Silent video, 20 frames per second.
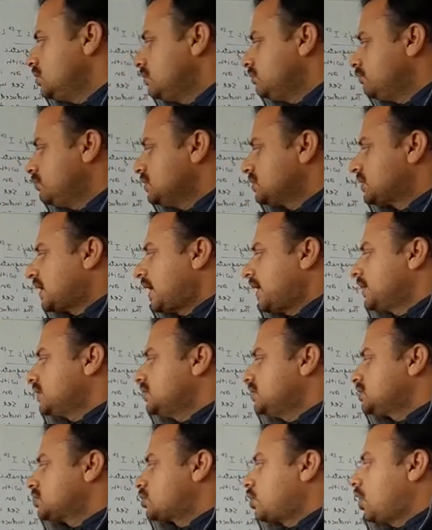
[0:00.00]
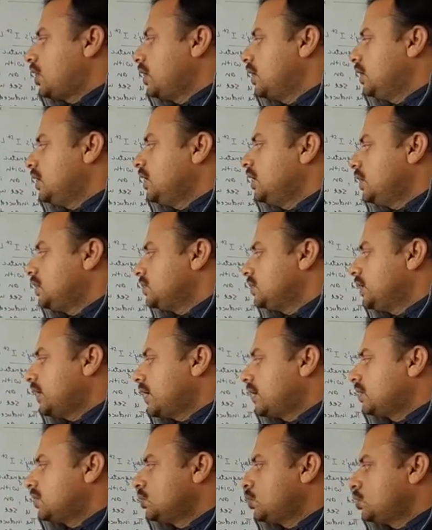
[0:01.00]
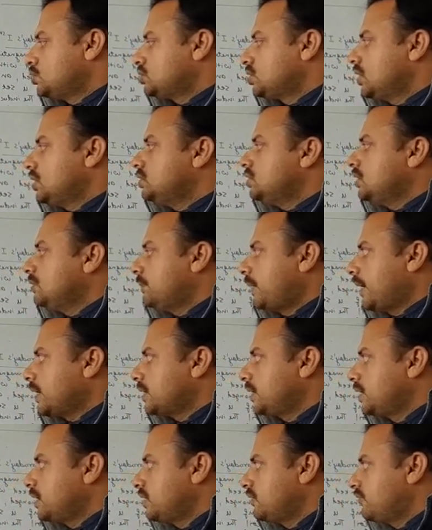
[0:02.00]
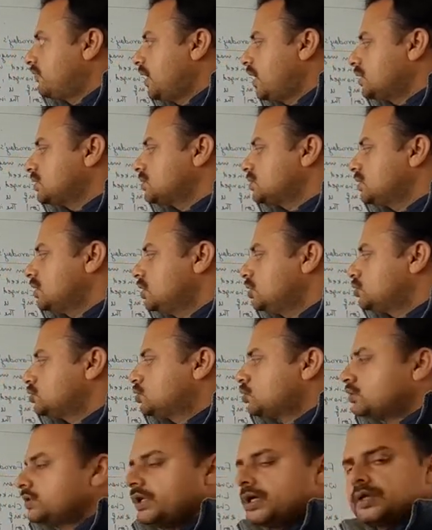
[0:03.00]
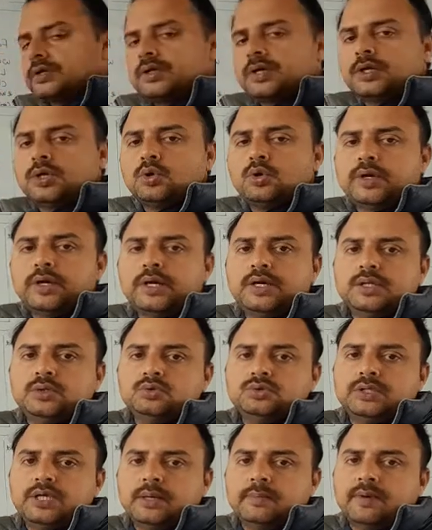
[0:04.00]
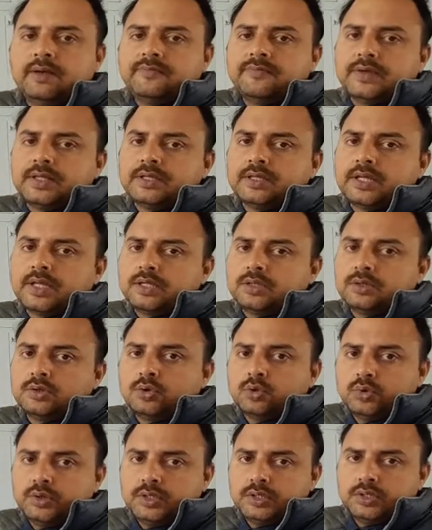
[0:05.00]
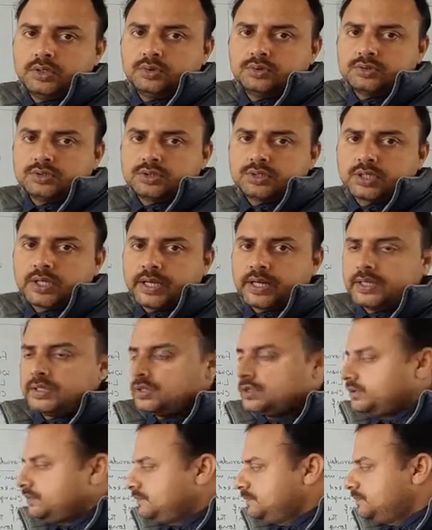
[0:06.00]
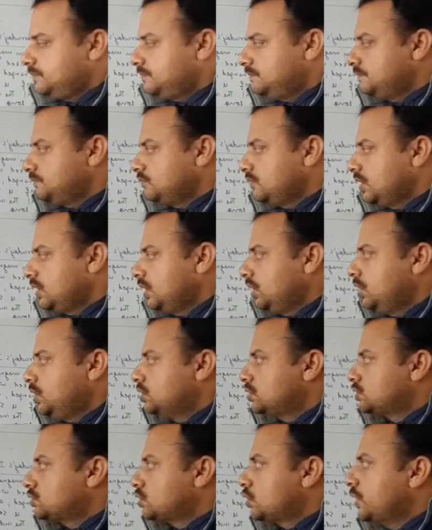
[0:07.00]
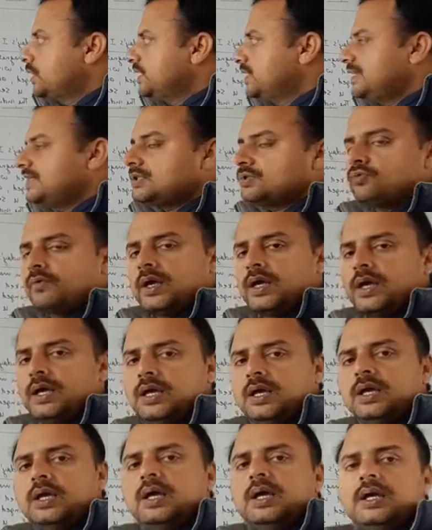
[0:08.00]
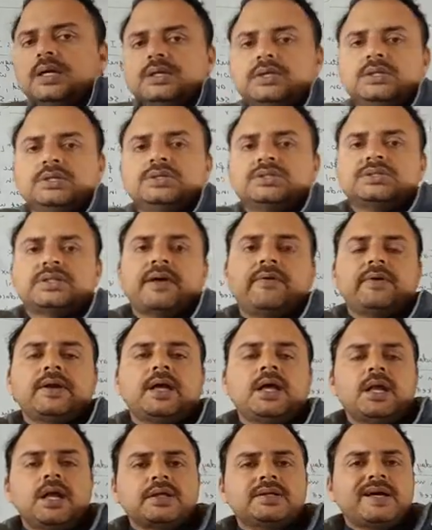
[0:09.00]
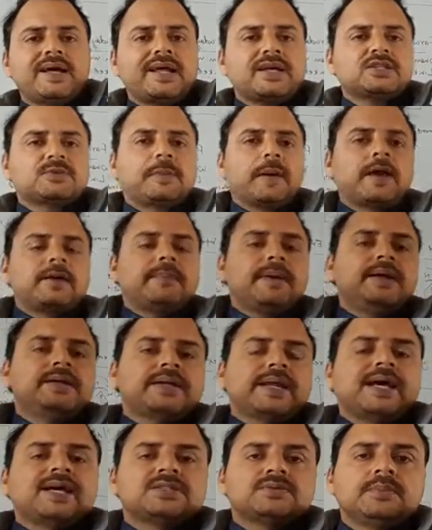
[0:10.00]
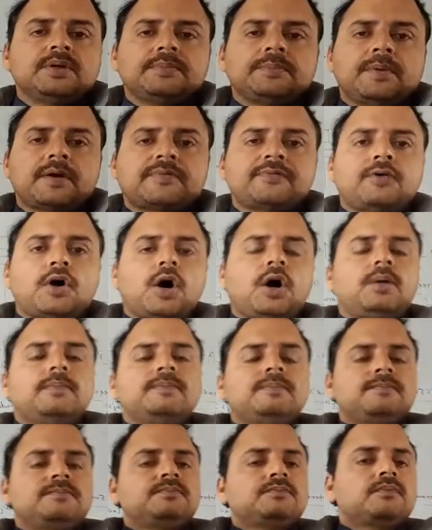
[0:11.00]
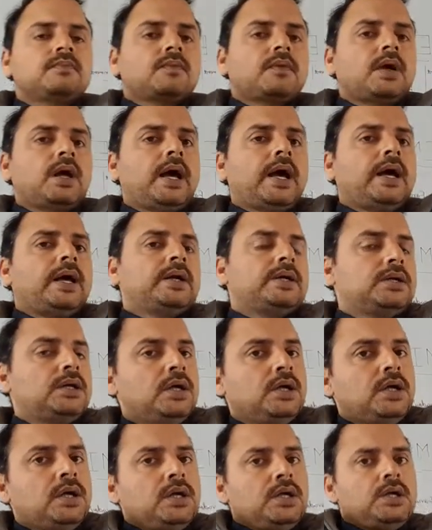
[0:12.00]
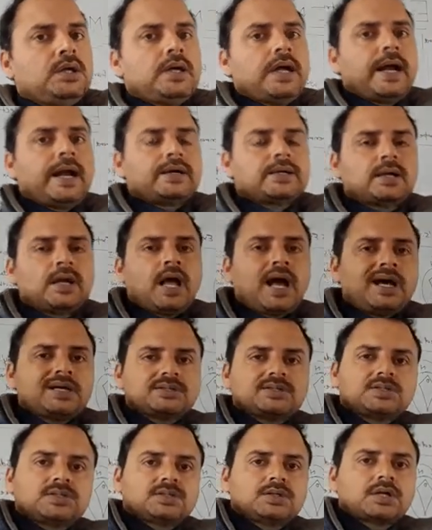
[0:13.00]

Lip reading: beside this coil, there is no change in magnetic flux, so there is no induced EMF and there is no induced current. So in this way, several other experiments has been performed, and at last the